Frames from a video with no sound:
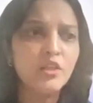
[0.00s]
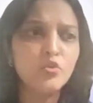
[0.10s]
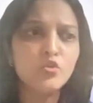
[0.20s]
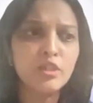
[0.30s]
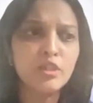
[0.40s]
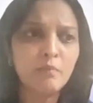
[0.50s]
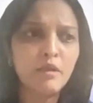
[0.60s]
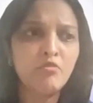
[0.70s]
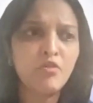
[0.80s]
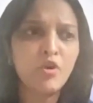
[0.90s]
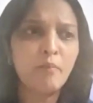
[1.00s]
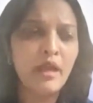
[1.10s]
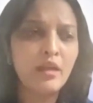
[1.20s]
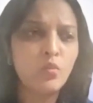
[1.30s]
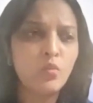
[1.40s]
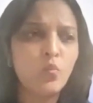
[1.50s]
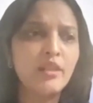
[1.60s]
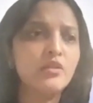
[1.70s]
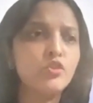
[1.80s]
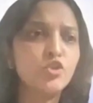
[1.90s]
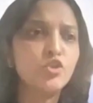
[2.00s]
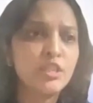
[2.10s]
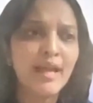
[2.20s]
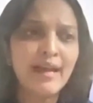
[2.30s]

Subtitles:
individual therapy for men with stress,